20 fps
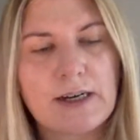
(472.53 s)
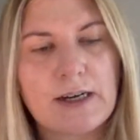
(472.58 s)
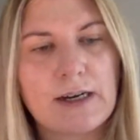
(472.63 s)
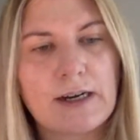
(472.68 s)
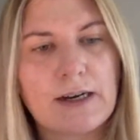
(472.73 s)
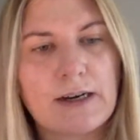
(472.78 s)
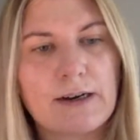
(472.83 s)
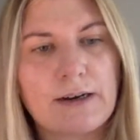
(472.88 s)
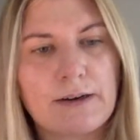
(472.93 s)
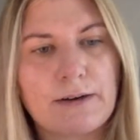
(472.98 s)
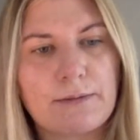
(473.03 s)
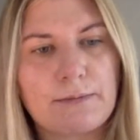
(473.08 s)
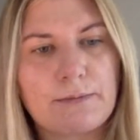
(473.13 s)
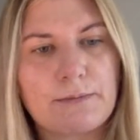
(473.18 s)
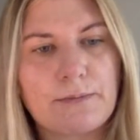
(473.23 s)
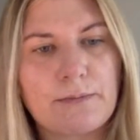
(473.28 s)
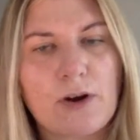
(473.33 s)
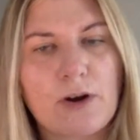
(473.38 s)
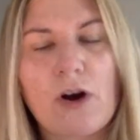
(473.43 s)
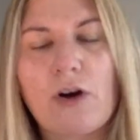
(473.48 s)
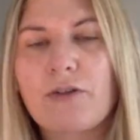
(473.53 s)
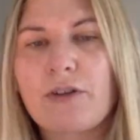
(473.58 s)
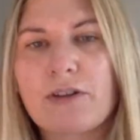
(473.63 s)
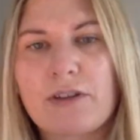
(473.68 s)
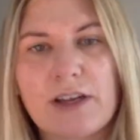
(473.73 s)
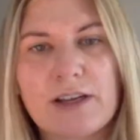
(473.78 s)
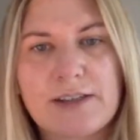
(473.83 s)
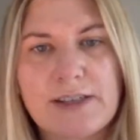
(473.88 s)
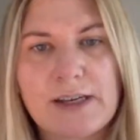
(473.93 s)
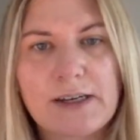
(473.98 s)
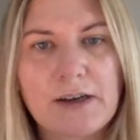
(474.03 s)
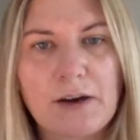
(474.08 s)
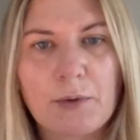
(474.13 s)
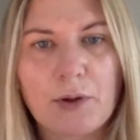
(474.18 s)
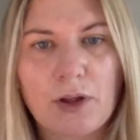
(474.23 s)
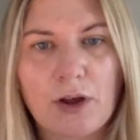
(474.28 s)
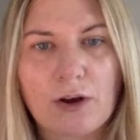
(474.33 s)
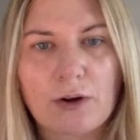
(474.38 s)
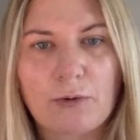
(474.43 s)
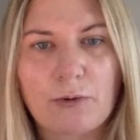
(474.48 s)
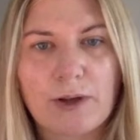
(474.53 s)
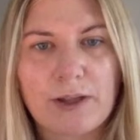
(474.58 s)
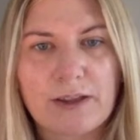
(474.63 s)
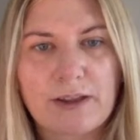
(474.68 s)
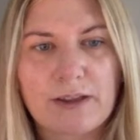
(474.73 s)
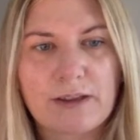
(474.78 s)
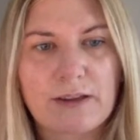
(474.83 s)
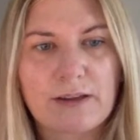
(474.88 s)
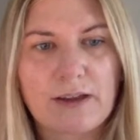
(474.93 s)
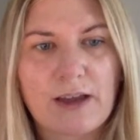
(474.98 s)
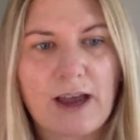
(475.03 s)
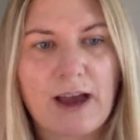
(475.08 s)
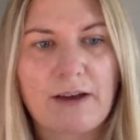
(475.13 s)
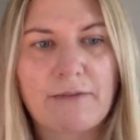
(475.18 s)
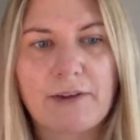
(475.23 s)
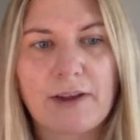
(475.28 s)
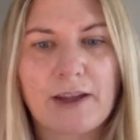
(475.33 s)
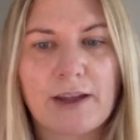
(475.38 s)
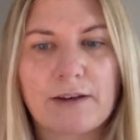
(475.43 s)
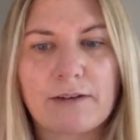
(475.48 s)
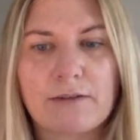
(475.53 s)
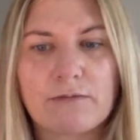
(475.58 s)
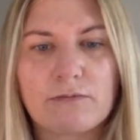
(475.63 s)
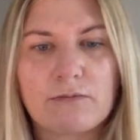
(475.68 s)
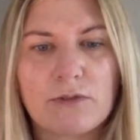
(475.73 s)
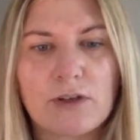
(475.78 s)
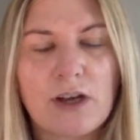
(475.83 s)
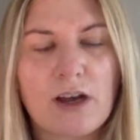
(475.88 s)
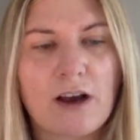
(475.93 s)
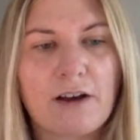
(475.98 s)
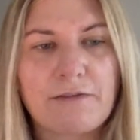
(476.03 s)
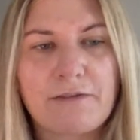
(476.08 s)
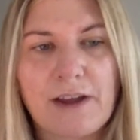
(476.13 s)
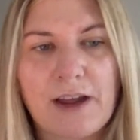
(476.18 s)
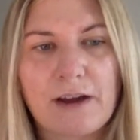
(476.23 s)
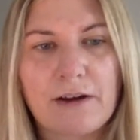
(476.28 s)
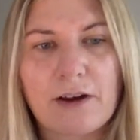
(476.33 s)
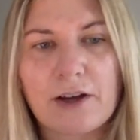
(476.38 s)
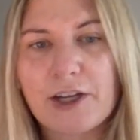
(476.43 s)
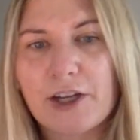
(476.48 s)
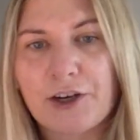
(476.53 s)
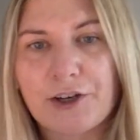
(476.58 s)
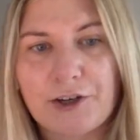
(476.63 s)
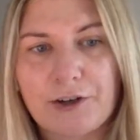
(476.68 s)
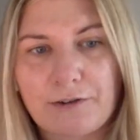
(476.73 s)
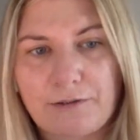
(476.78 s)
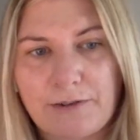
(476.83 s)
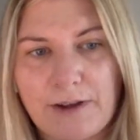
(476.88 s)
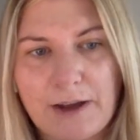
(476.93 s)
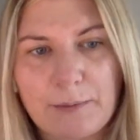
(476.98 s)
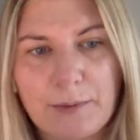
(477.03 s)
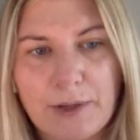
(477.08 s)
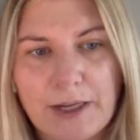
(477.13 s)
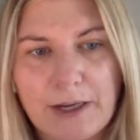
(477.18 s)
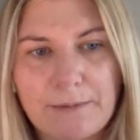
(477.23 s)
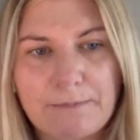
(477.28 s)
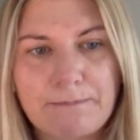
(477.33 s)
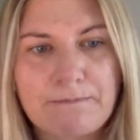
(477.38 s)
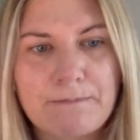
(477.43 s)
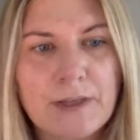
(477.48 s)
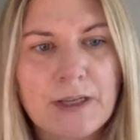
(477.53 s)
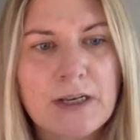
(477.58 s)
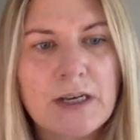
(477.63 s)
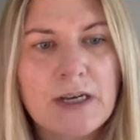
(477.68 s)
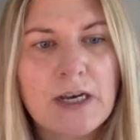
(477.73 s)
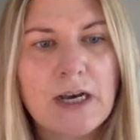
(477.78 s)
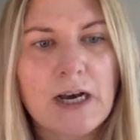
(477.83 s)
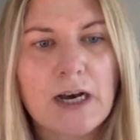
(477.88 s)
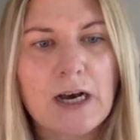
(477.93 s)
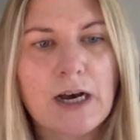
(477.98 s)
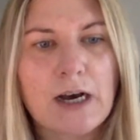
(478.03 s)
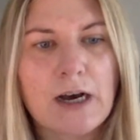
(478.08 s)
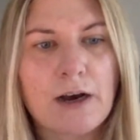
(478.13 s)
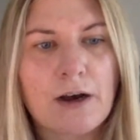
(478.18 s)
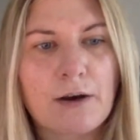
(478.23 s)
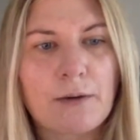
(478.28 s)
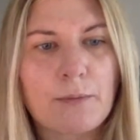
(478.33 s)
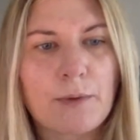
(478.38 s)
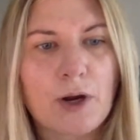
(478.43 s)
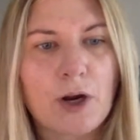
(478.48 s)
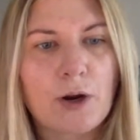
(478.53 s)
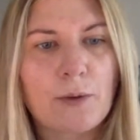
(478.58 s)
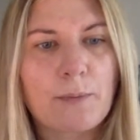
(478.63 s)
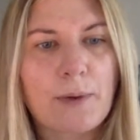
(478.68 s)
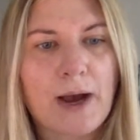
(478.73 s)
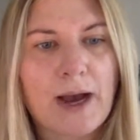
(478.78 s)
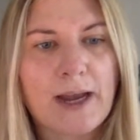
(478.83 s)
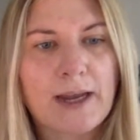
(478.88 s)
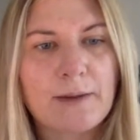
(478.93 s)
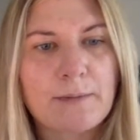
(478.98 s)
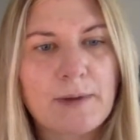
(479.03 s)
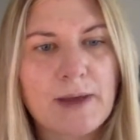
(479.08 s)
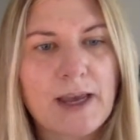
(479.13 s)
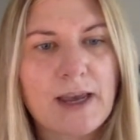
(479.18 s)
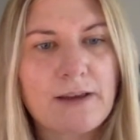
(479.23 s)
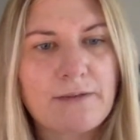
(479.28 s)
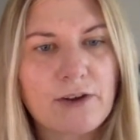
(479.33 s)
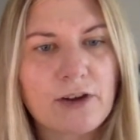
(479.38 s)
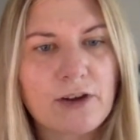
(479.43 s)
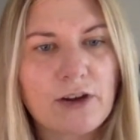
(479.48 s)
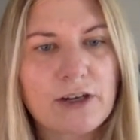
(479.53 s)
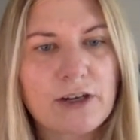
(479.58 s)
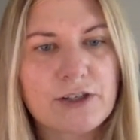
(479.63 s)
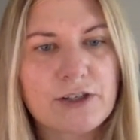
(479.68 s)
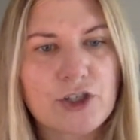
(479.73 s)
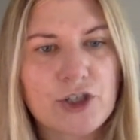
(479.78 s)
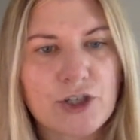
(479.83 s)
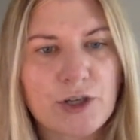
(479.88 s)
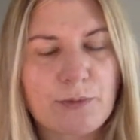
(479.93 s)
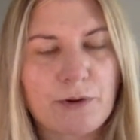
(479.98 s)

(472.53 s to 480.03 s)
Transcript: all the things that come along with having a younger family. Her buying behavior is she